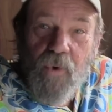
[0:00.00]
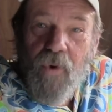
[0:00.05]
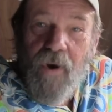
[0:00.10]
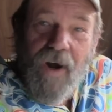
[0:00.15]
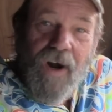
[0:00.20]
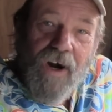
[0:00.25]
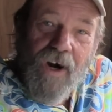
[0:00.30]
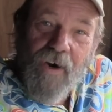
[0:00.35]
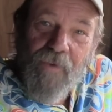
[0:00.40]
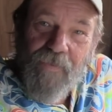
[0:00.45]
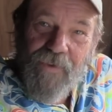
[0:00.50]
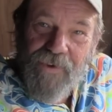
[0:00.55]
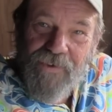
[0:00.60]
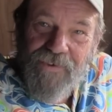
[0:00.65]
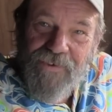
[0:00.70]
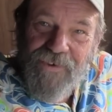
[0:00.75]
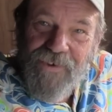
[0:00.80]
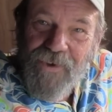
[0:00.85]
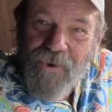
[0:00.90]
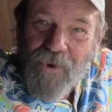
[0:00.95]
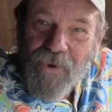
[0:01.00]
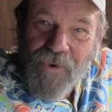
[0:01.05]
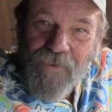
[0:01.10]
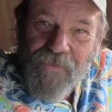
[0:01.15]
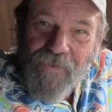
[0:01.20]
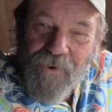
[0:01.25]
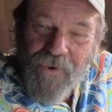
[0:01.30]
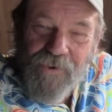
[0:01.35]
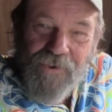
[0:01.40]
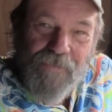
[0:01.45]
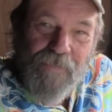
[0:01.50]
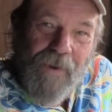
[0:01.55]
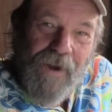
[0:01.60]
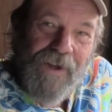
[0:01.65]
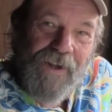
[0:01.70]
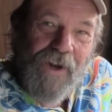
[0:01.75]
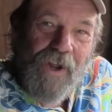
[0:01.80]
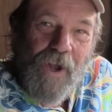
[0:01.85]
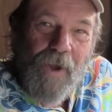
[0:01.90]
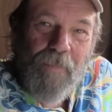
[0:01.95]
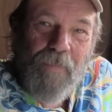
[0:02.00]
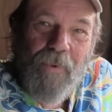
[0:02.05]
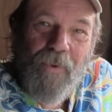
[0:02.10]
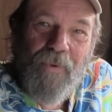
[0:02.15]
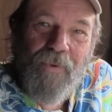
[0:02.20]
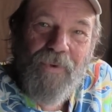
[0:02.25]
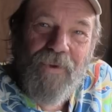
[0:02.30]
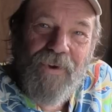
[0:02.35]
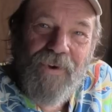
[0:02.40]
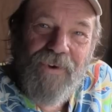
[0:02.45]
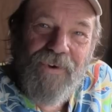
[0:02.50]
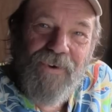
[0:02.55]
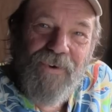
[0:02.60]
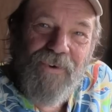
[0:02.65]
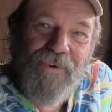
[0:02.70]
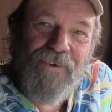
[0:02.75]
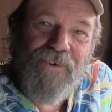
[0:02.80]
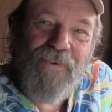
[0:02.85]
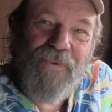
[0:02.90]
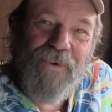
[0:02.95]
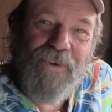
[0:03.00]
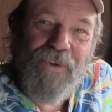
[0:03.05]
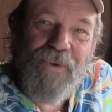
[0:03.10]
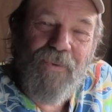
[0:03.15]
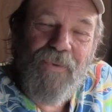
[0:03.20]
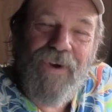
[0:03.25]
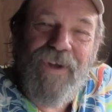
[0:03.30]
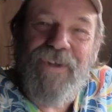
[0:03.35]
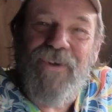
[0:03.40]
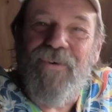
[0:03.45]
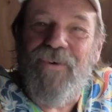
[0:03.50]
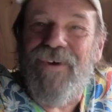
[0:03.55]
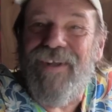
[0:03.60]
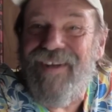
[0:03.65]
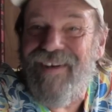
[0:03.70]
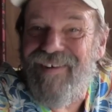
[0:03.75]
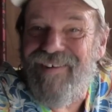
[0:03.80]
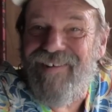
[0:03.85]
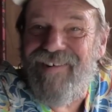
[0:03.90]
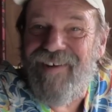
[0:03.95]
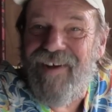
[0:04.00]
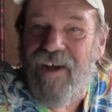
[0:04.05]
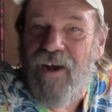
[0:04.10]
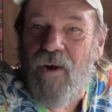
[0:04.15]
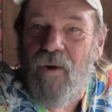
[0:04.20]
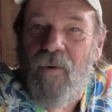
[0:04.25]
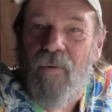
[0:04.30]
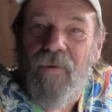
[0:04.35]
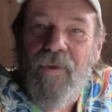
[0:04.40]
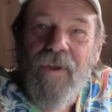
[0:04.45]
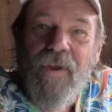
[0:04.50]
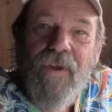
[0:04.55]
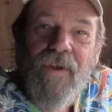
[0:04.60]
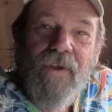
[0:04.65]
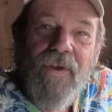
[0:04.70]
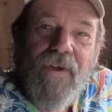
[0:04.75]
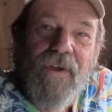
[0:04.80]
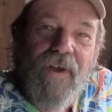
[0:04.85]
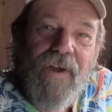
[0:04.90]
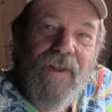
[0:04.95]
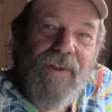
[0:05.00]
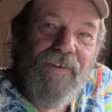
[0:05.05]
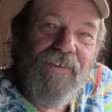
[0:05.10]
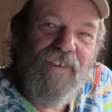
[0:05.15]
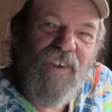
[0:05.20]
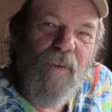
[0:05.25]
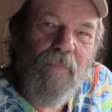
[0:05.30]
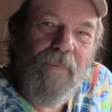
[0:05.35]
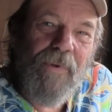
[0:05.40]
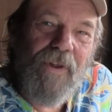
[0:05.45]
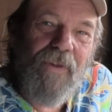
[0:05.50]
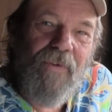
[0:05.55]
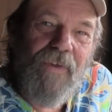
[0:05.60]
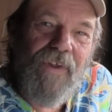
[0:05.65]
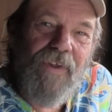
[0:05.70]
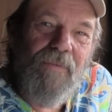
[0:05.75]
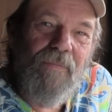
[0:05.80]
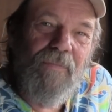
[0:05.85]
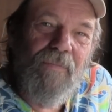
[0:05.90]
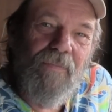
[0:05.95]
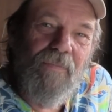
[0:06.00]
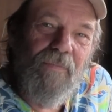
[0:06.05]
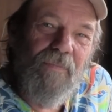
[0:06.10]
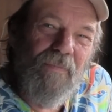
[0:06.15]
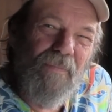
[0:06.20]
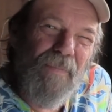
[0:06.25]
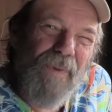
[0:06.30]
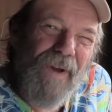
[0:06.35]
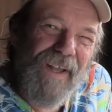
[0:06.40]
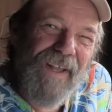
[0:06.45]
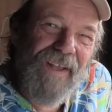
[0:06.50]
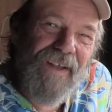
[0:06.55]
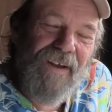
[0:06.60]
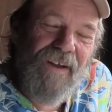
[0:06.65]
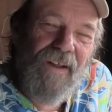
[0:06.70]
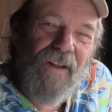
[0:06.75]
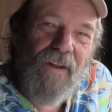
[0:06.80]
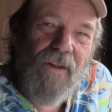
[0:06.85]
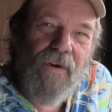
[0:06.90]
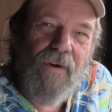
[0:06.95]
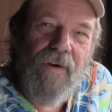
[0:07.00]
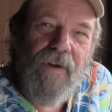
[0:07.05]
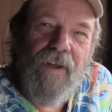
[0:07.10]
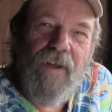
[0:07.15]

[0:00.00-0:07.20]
you harvest your first pineapple, and usually the way you can tell is typically by color